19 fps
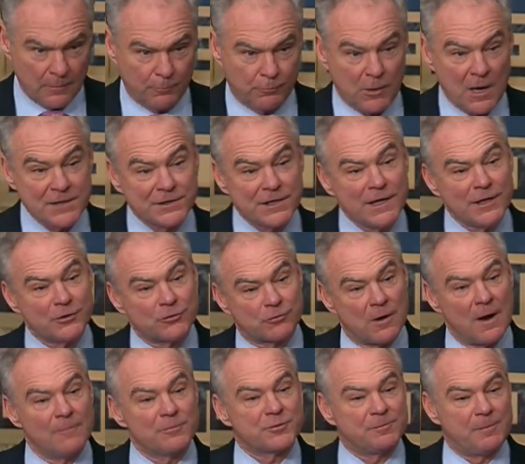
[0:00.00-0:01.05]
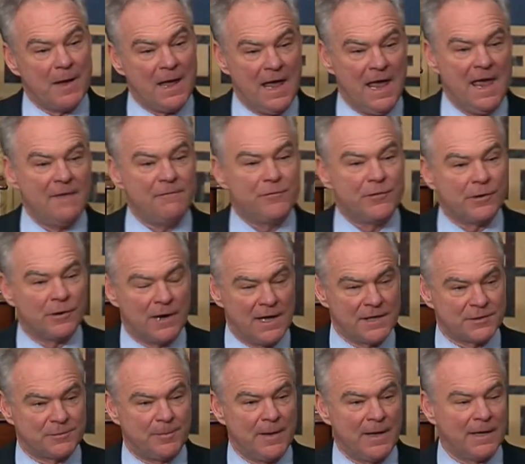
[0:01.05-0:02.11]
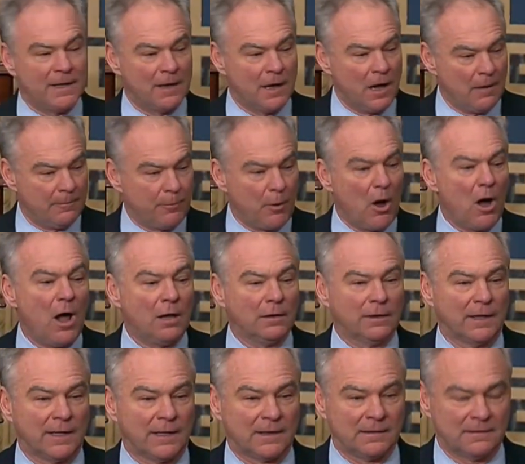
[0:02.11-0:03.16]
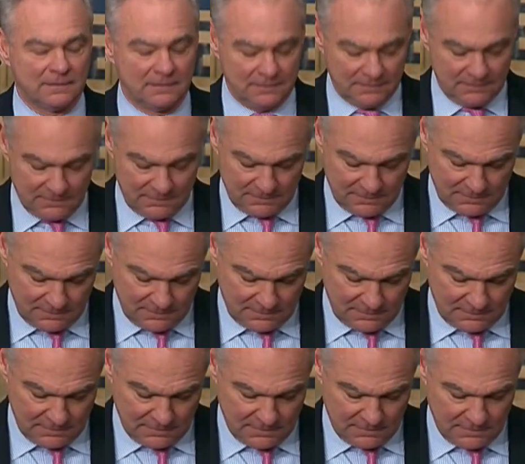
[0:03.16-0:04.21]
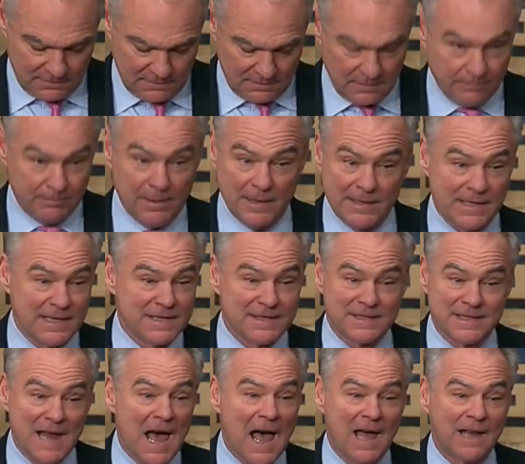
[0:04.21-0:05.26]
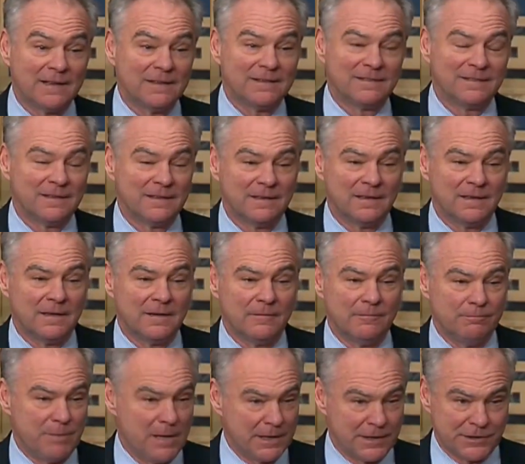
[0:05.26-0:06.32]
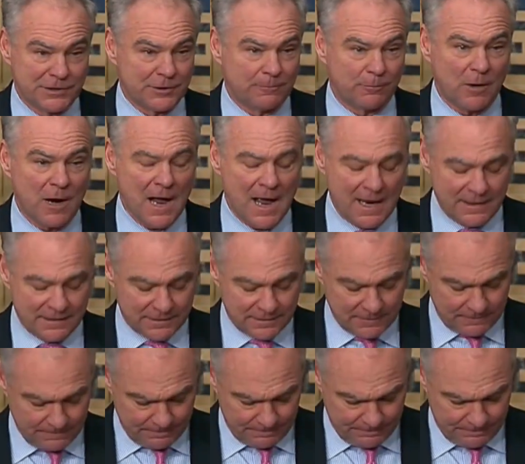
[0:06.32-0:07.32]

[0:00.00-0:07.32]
President Trump's behavior has been appalling, but it has not been a surprise.